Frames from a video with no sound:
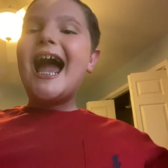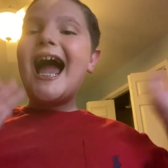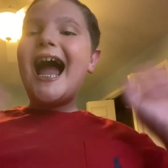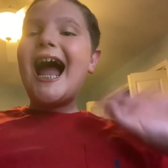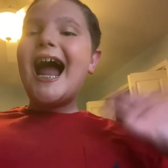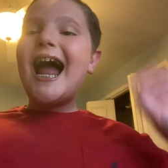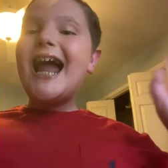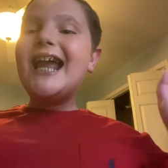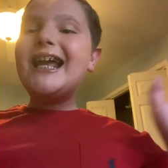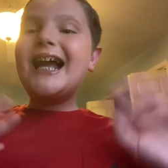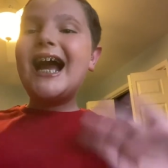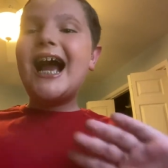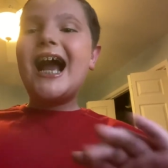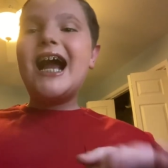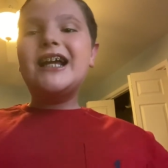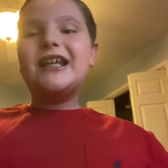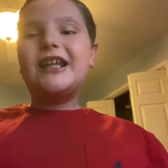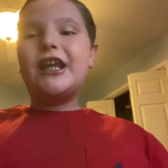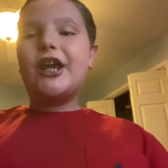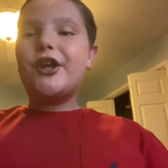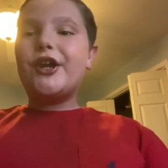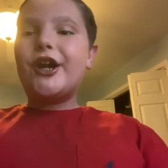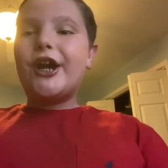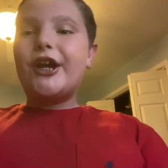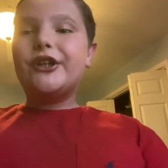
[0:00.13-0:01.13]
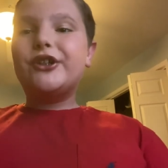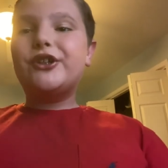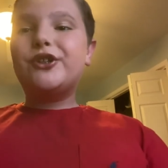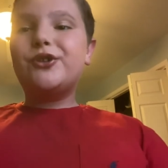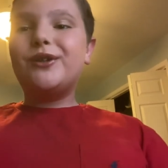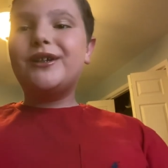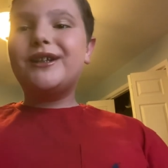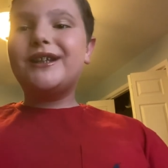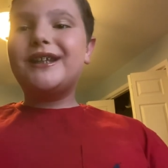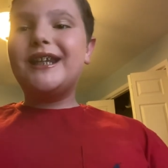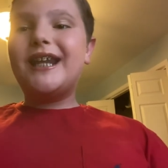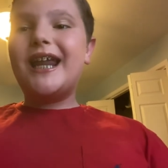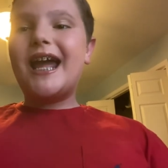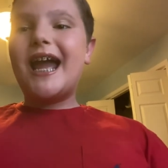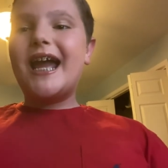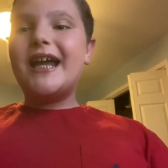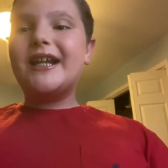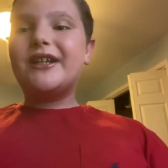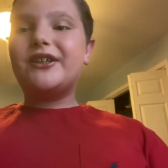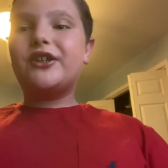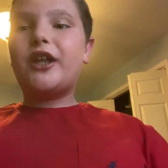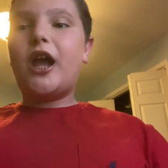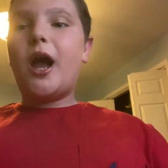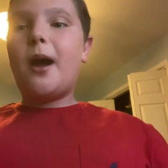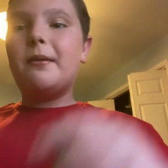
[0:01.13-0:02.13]
Hi guys, how you guys doing today?
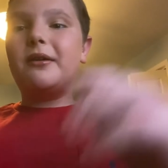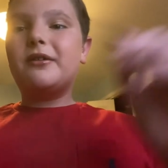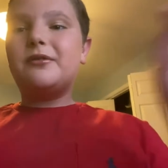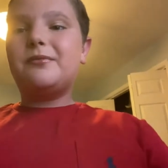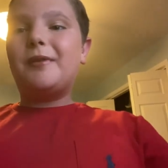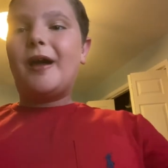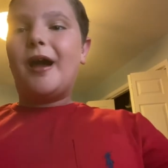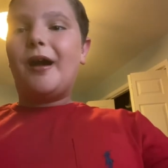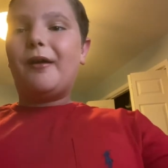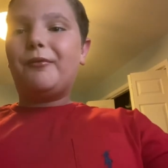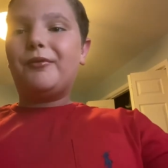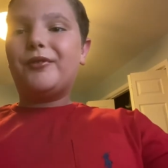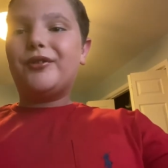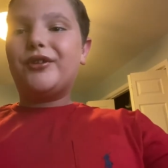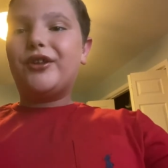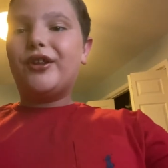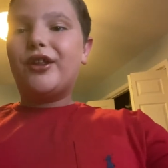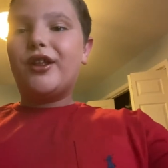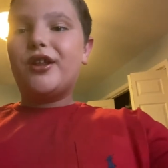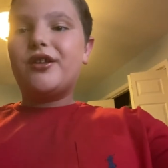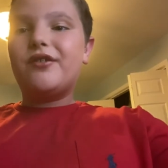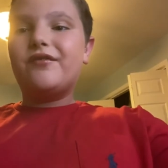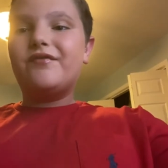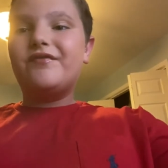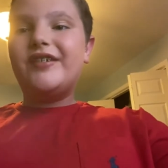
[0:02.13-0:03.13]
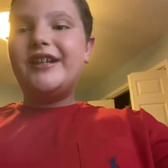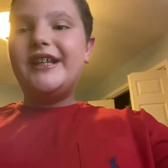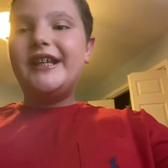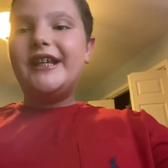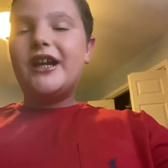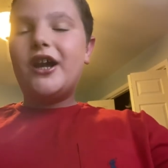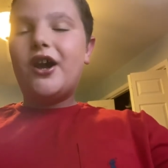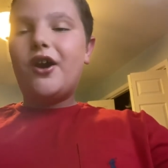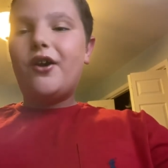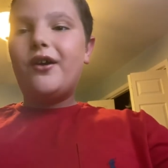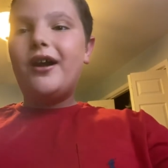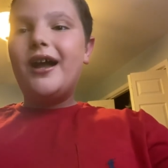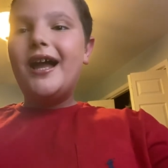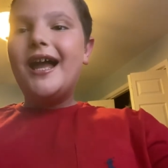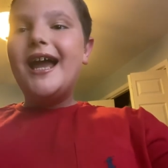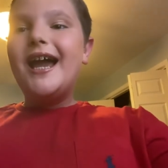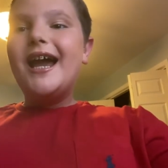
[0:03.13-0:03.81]
It's Thomas back with another video,